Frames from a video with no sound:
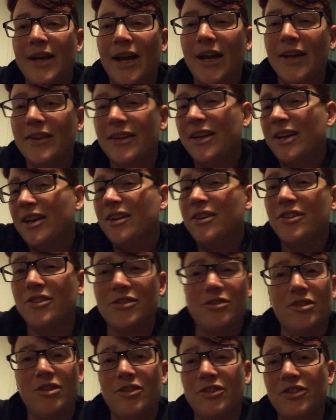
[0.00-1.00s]
And the
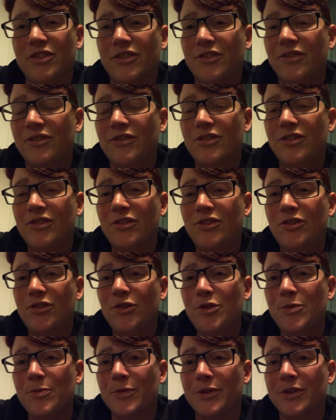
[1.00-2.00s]
characters are all just
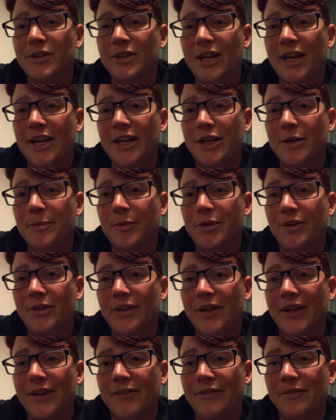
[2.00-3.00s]
super likable,
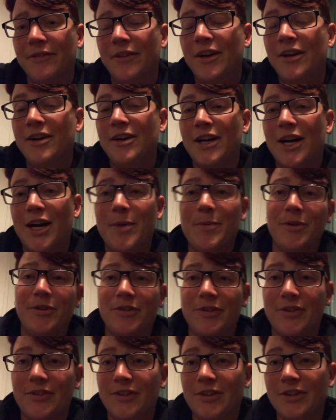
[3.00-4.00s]
and I'm
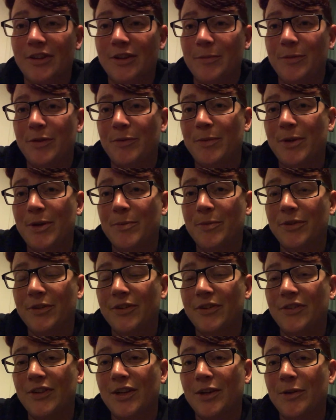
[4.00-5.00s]
interested in them as people
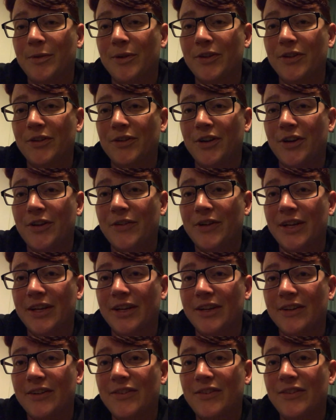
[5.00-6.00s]
and seeing where they're going,
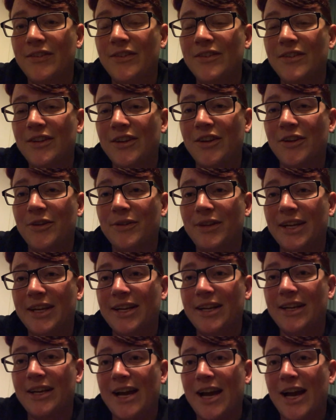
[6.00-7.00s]
and it's, you know, like,
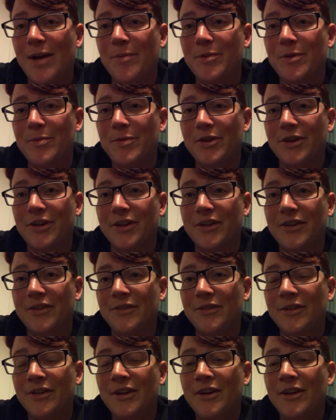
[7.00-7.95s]
a happy book.